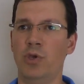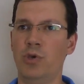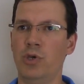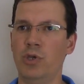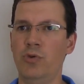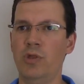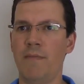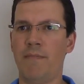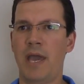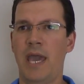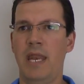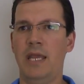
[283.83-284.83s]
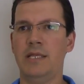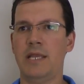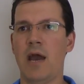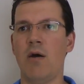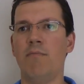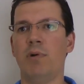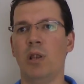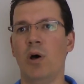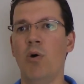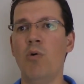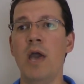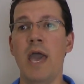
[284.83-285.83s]
You can do that by heading down
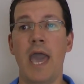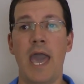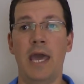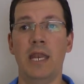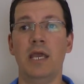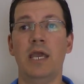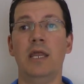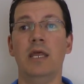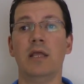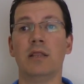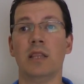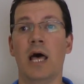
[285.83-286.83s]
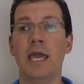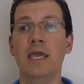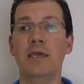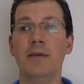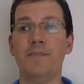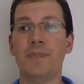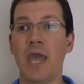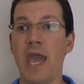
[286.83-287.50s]
below and hitting like,